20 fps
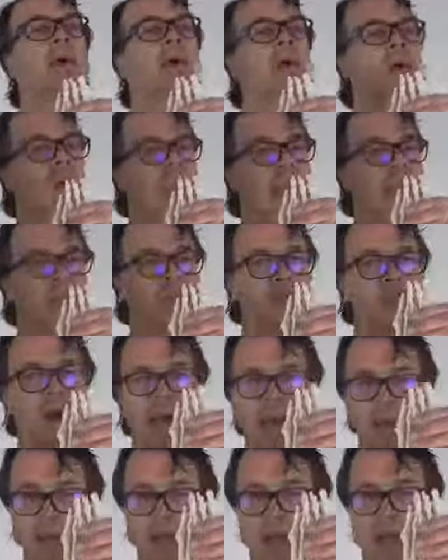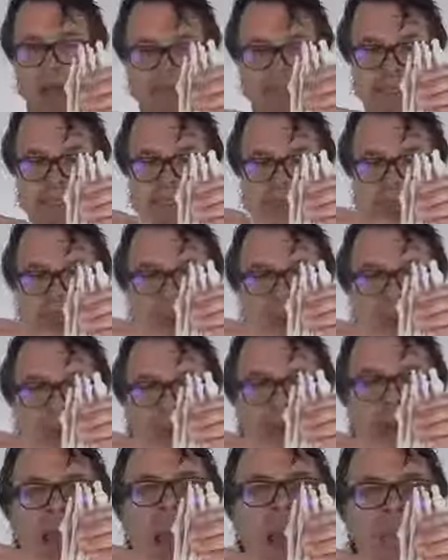Your lateral hand will isolate the
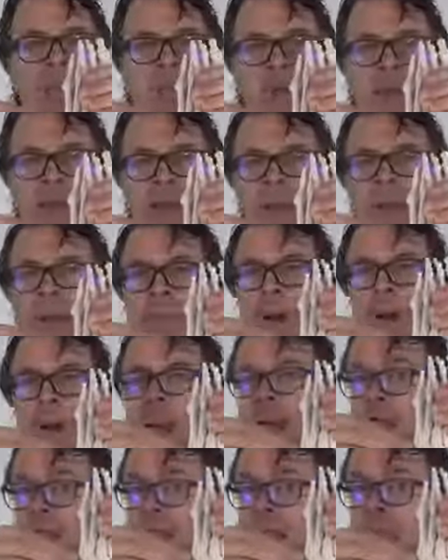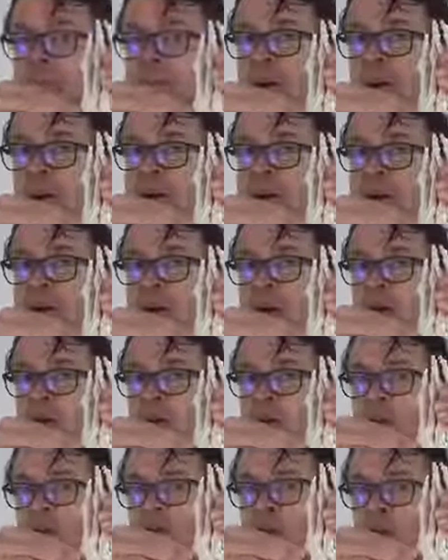cuboid accurately by identifying the
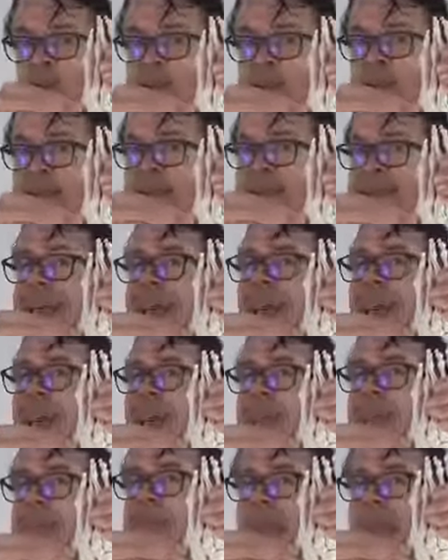styloid process and